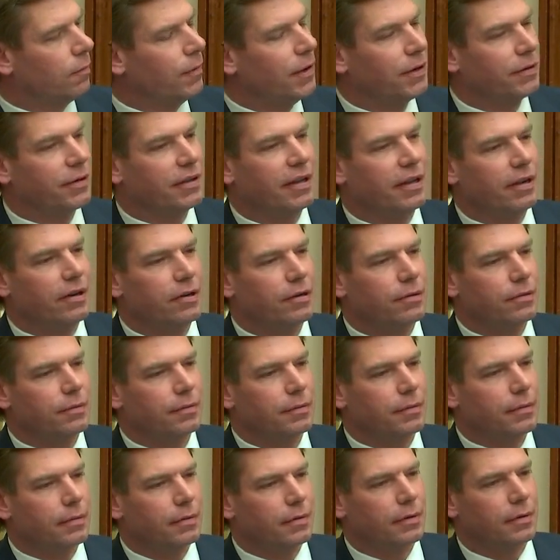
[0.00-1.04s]
We are
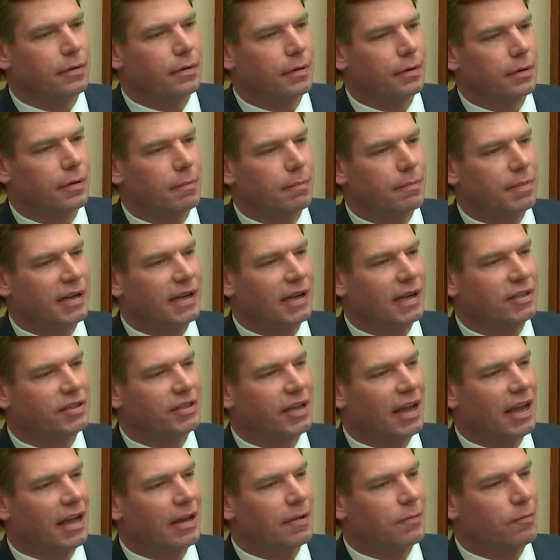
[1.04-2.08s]
here
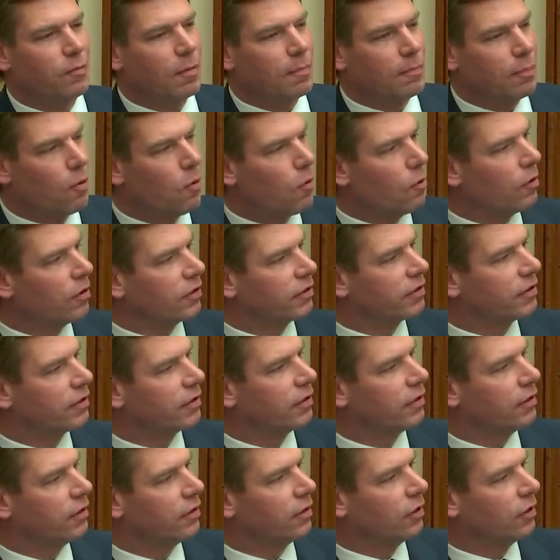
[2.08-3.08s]
because a report